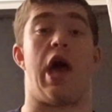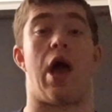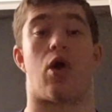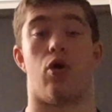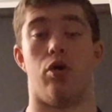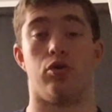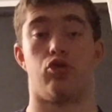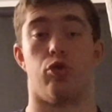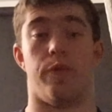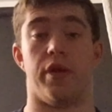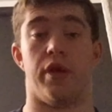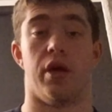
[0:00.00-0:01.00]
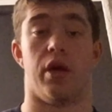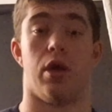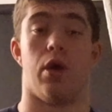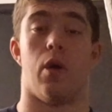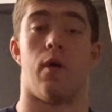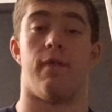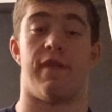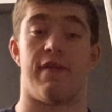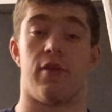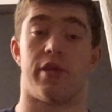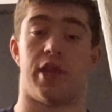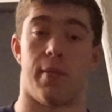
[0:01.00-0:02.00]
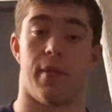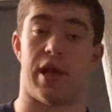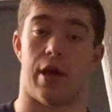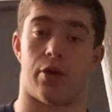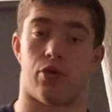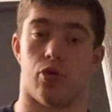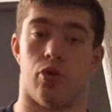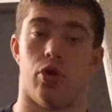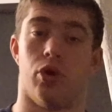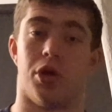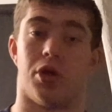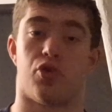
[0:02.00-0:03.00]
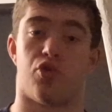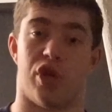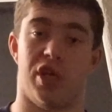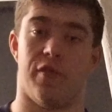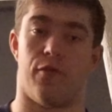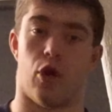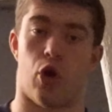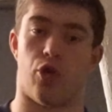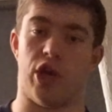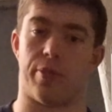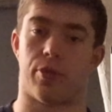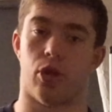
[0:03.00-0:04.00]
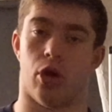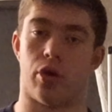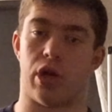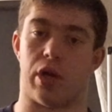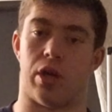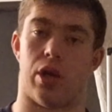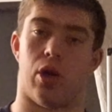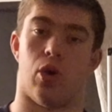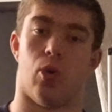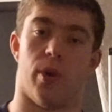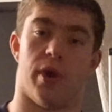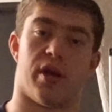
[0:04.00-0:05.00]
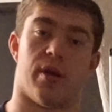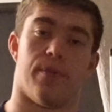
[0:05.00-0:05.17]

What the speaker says: are going to be very similar to 24 reps total with